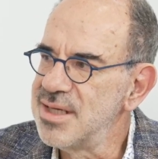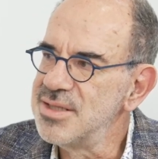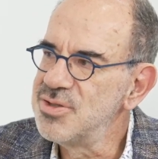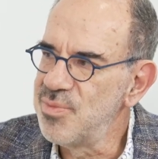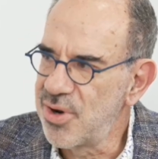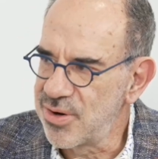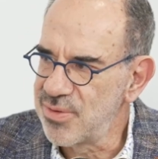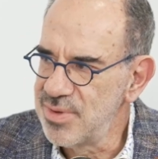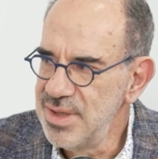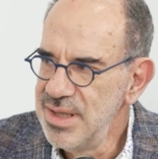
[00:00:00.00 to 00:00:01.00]
Uh,
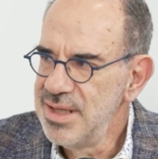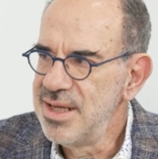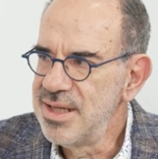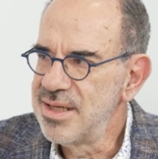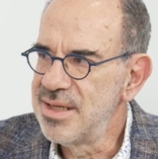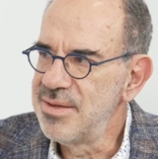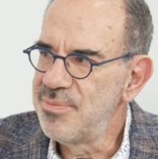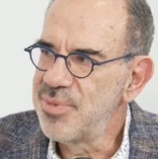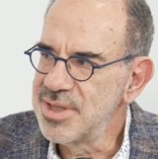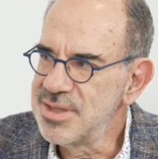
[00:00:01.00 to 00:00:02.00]
tomorrow in the
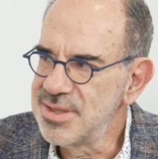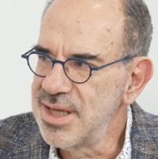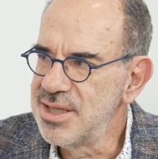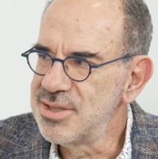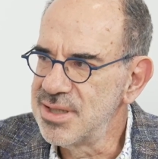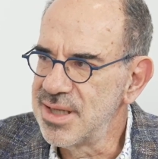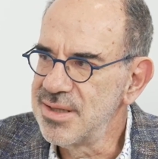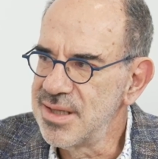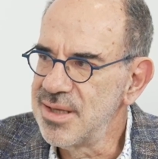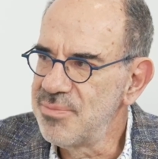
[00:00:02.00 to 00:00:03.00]
presentation at
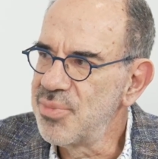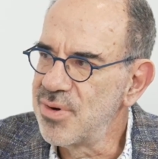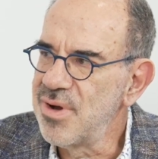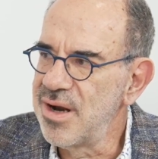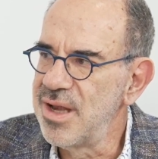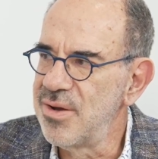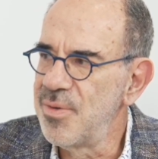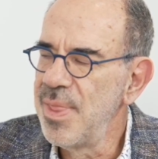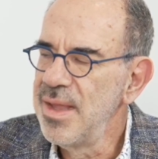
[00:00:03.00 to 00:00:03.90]
uh, Procardio.